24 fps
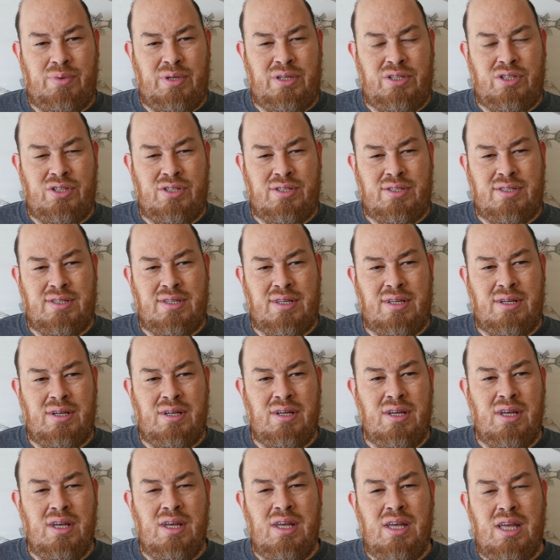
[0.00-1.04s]
We just,
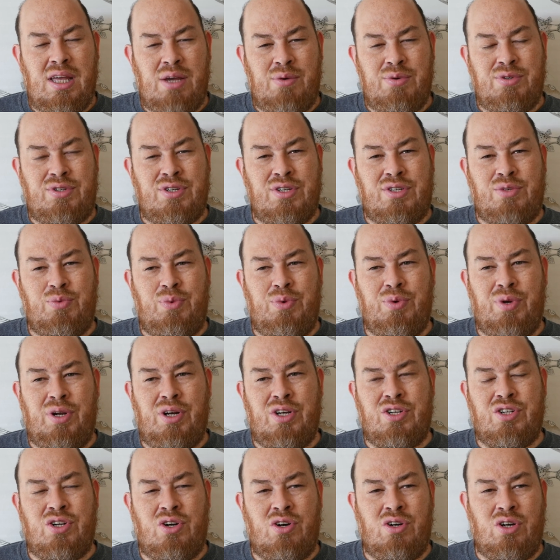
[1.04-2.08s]
it was just we were
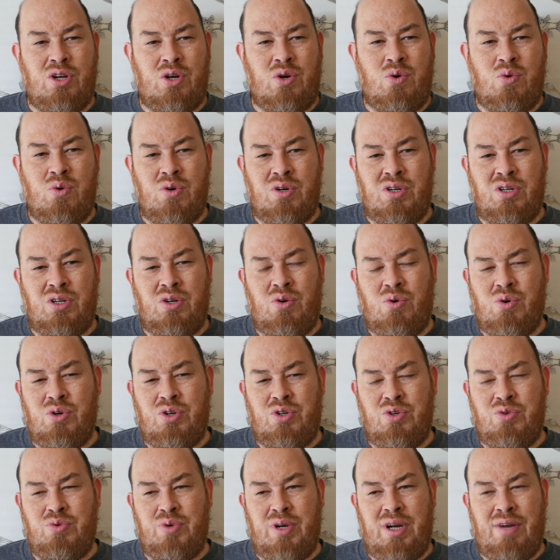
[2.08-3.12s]
going to turn a corner
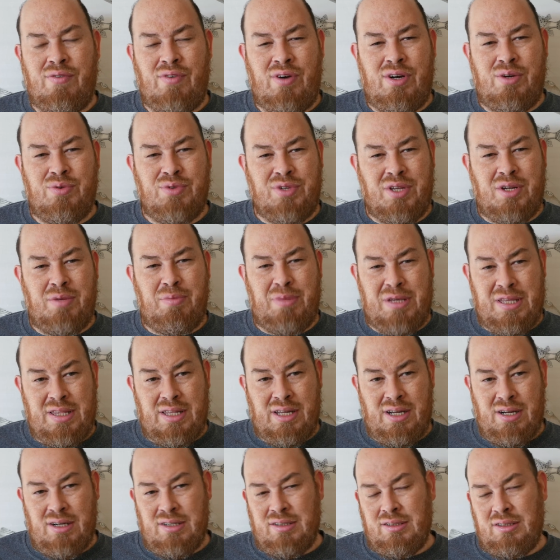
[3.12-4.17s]
or do whatever and it was going to
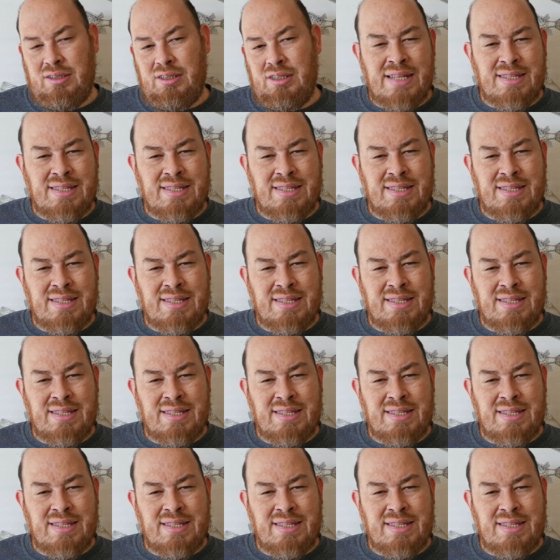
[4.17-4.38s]
be there.